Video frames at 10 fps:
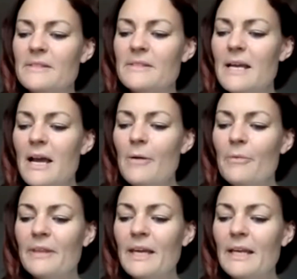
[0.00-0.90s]
with
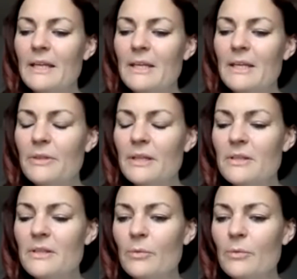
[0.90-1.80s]
ISMIS, with
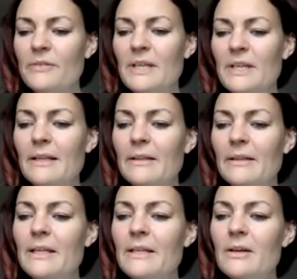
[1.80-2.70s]
getting youth into the role of
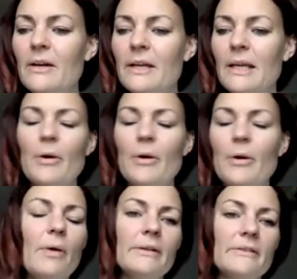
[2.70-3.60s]
taking a lead and talking
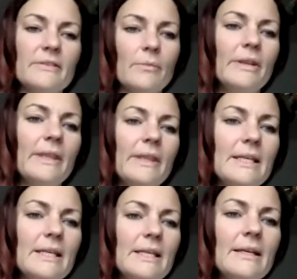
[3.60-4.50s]
about wellness and what
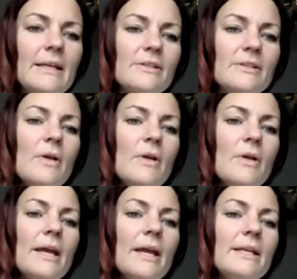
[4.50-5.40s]
they need. And so
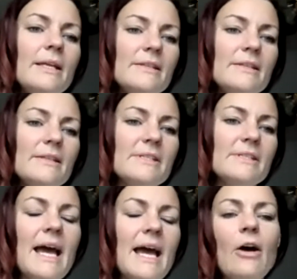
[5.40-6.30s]
in ISMIS
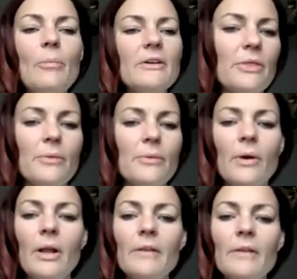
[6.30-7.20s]
now, because we
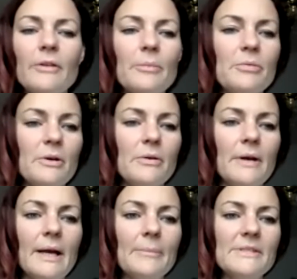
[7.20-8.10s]
largely serve youth
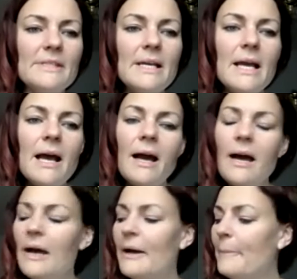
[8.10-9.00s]
through all of our
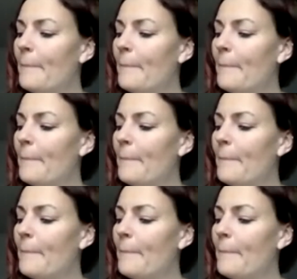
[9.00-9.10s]
programs,